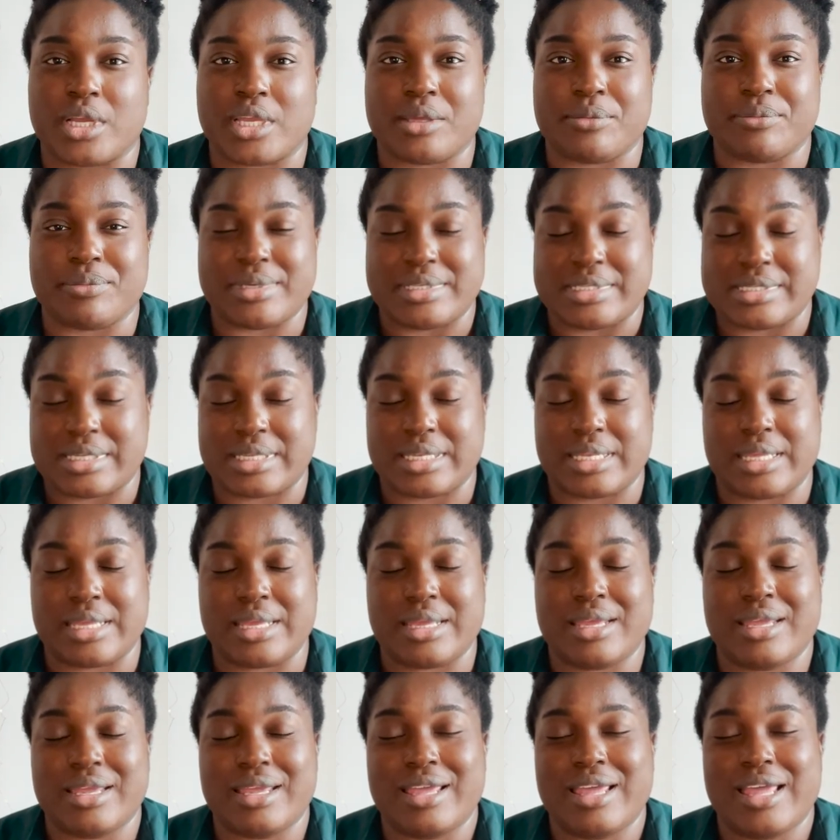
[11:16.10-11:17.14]
basically.
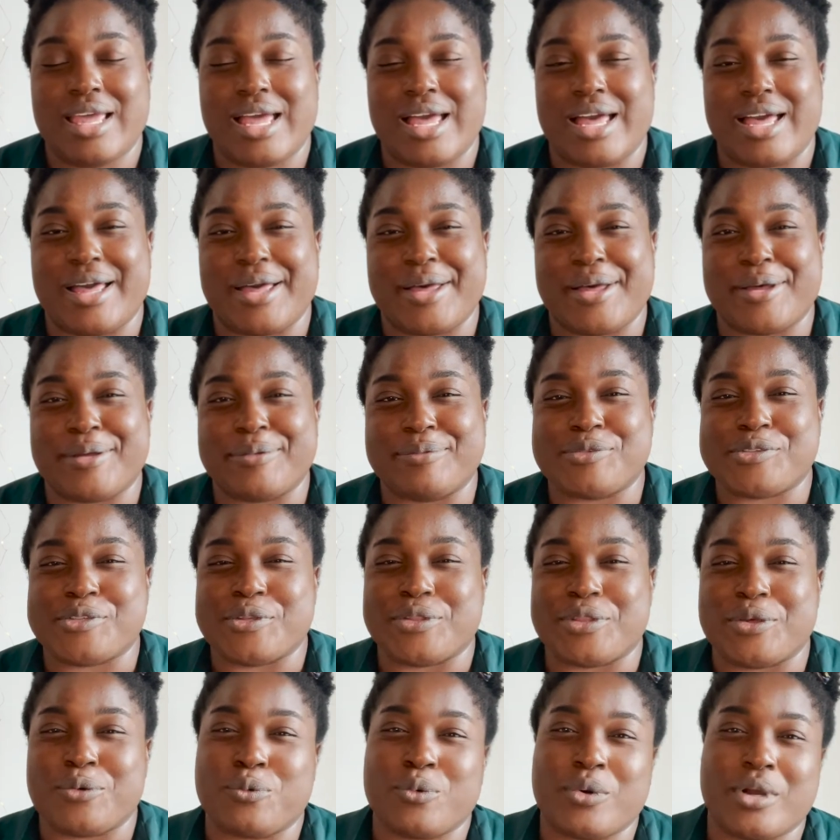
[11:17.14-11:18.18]
So
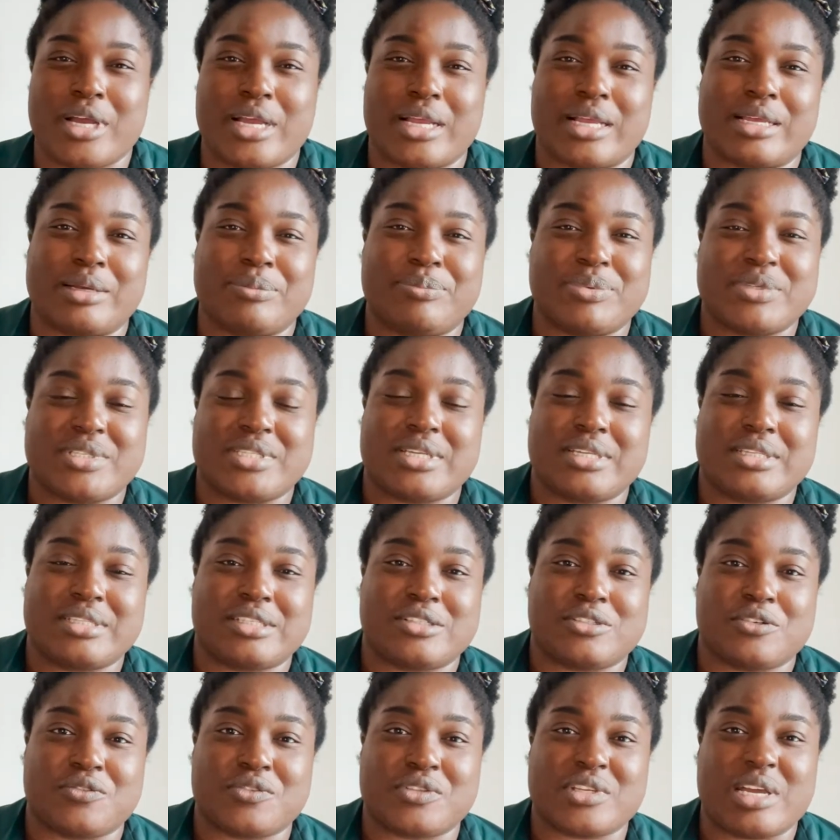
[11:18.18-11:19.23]
they work a percentage
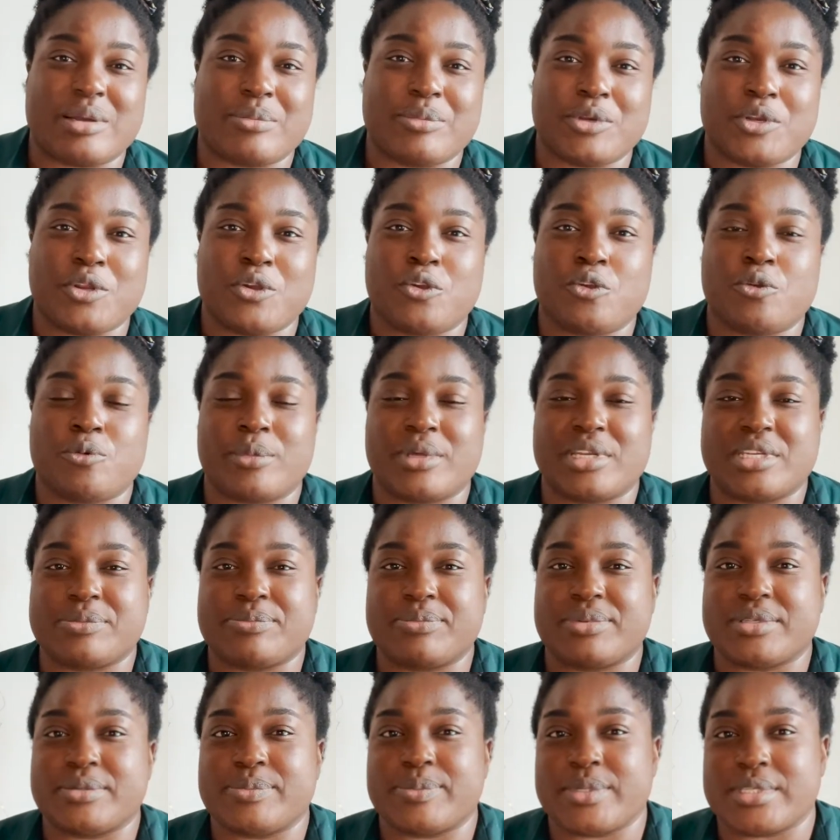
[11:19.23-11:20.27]
of time at home and a
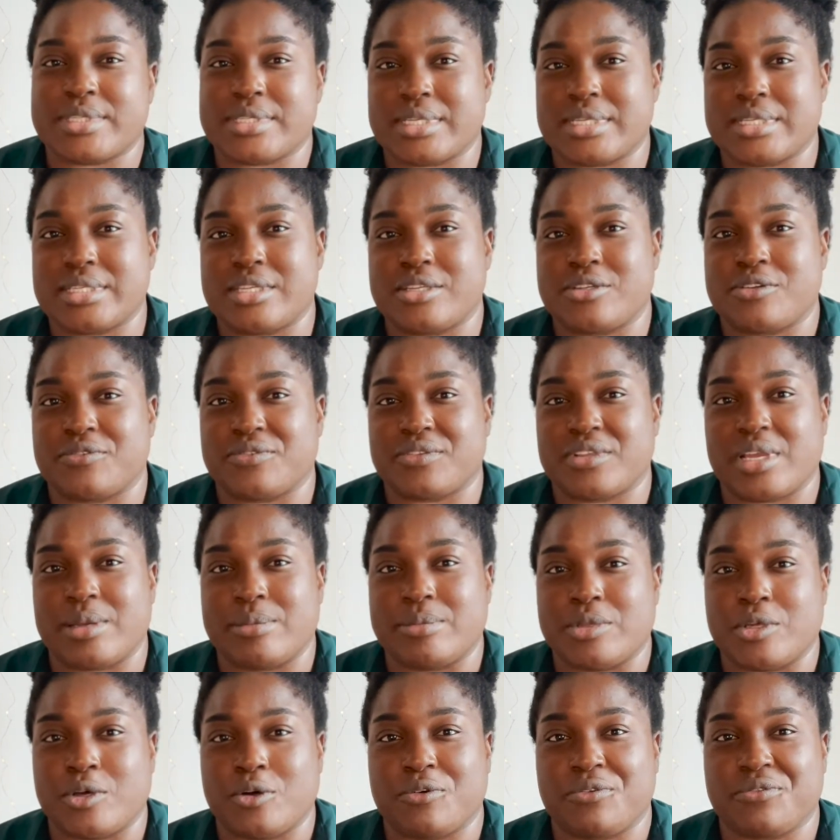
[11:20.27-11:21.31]
percentage of time in
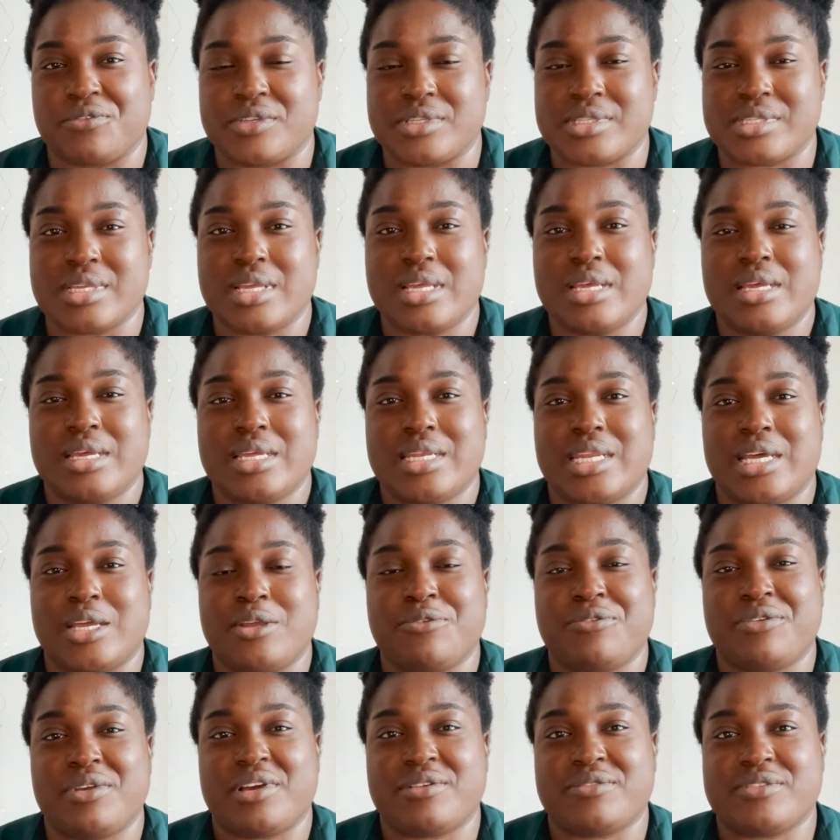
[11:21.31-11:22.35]
the office. Now,
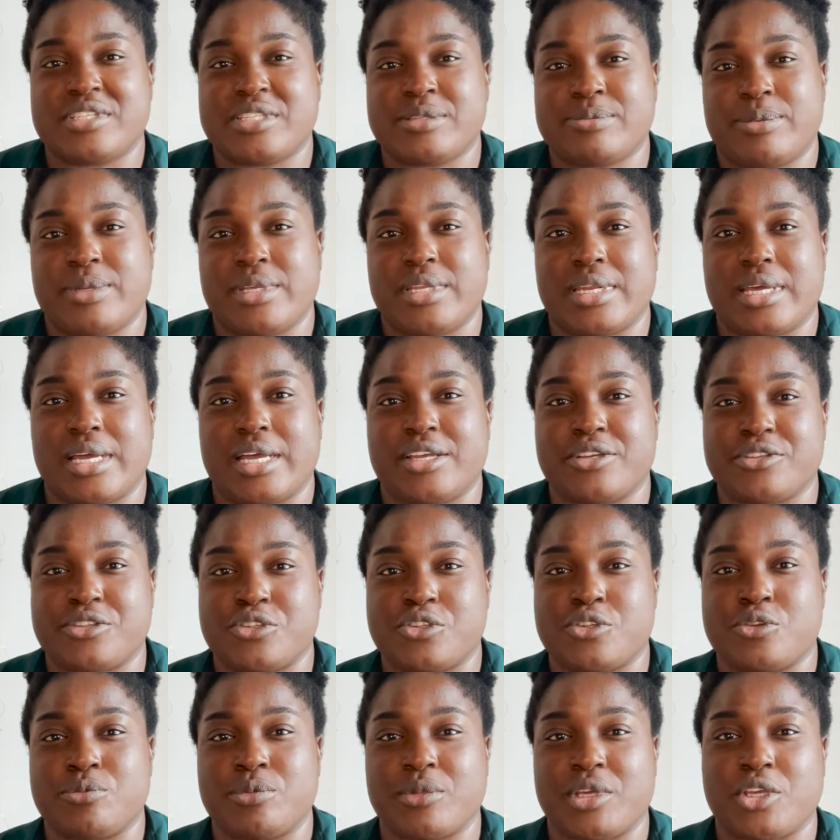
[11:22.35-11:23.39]
if you have a split, I
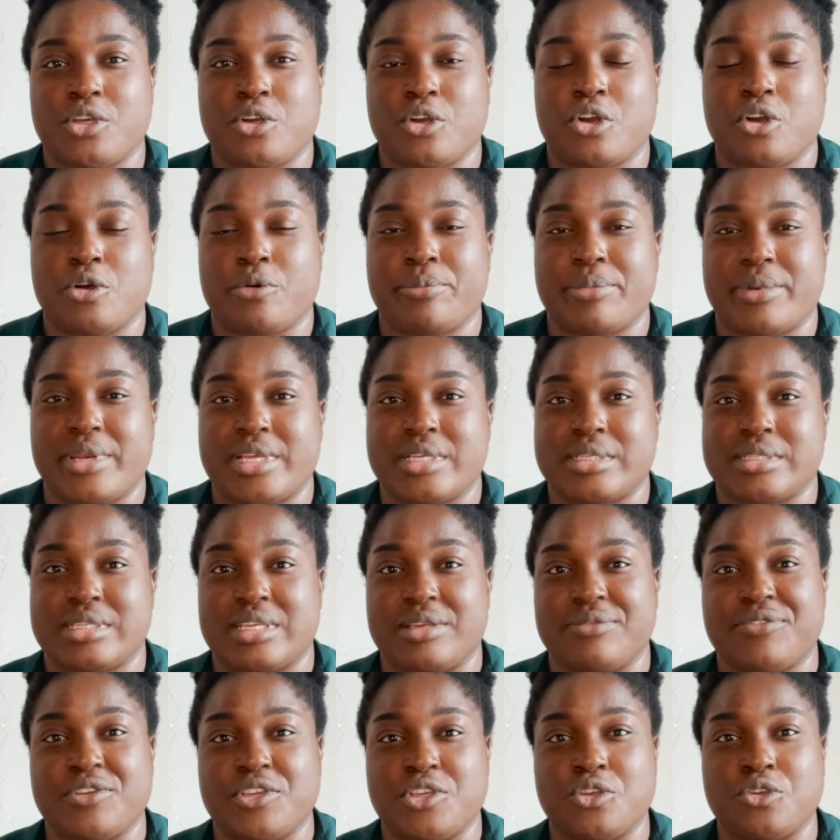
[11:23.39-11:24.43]
assume that your company has
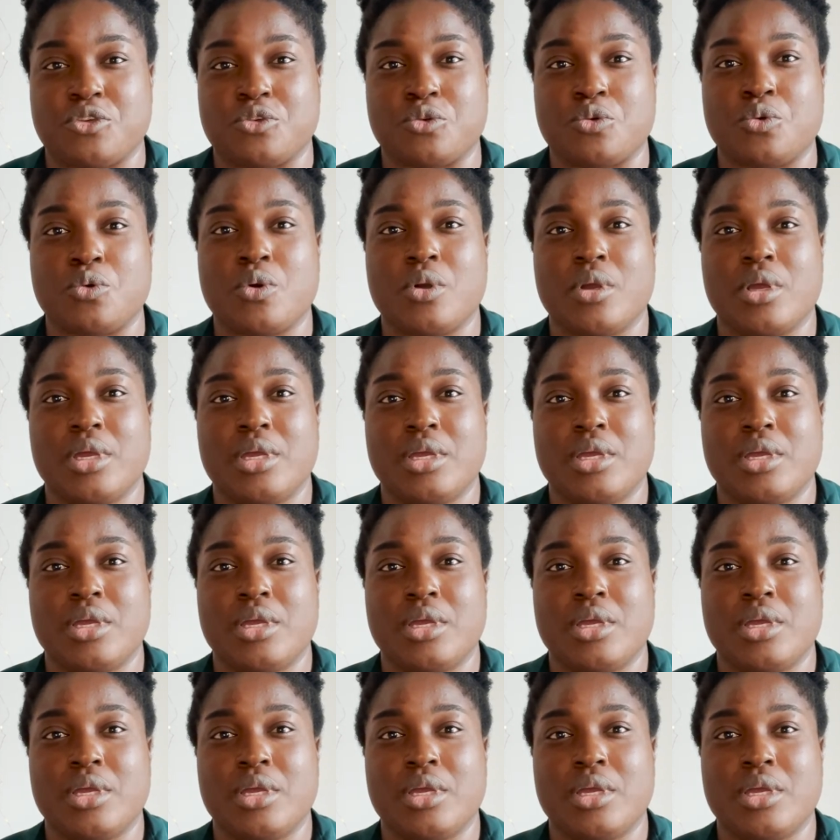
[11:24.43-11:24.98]
given you